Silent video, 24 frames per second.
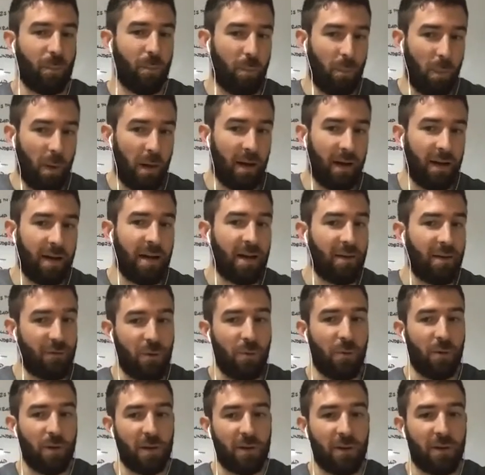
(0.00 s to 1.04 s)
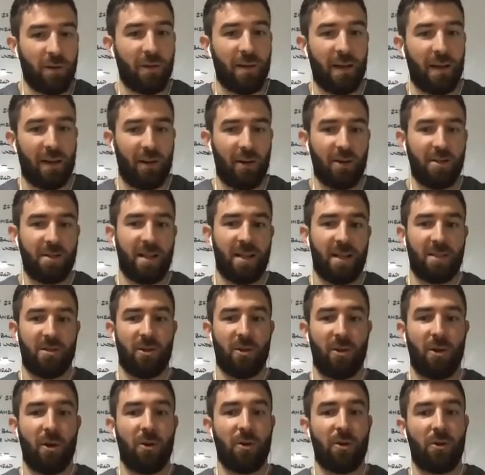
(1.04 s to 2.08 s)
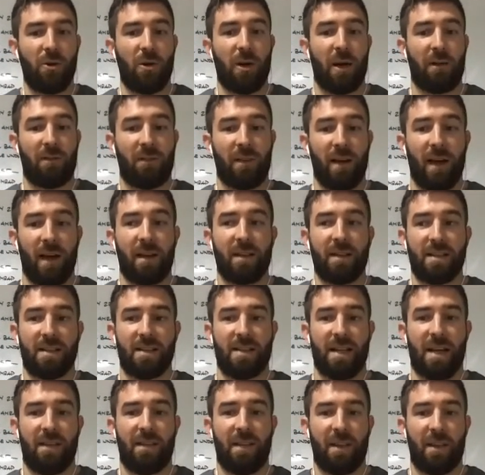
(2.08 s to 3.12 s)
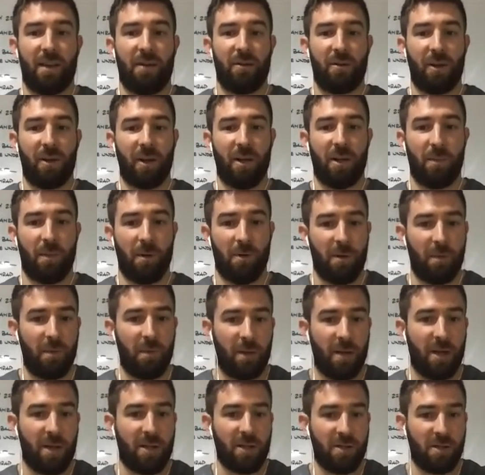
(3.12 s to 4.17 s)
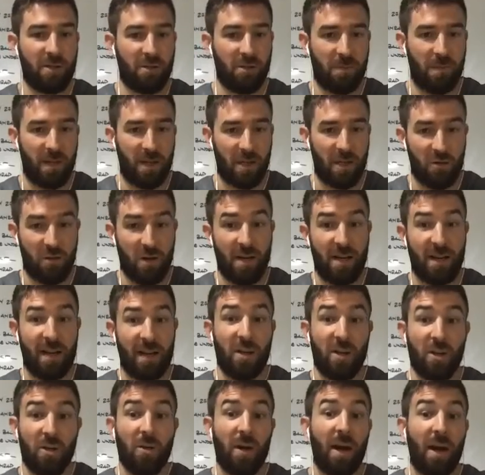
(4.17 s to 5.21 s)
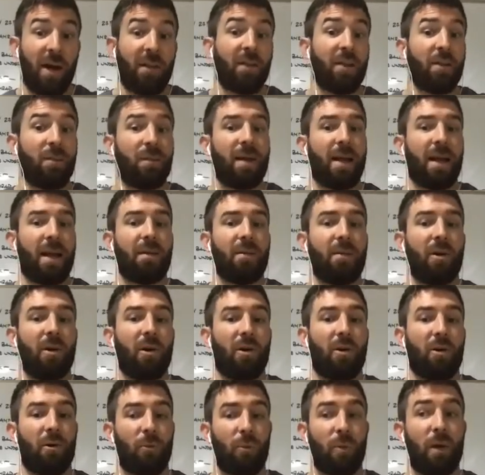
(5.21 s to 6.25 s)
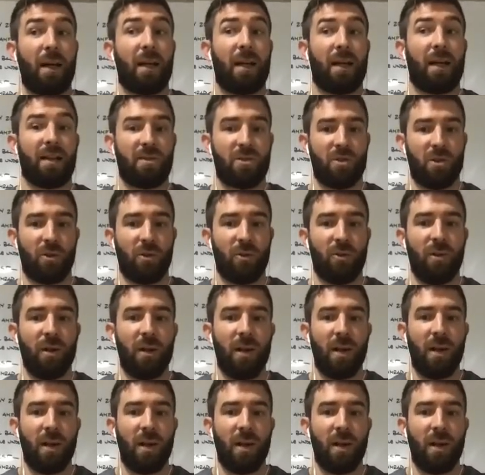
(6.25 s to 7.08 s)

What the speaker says: But if you want to do that because that's your goal, you have to understand that there are going to be repercussions from that training, that you have to be able or willing to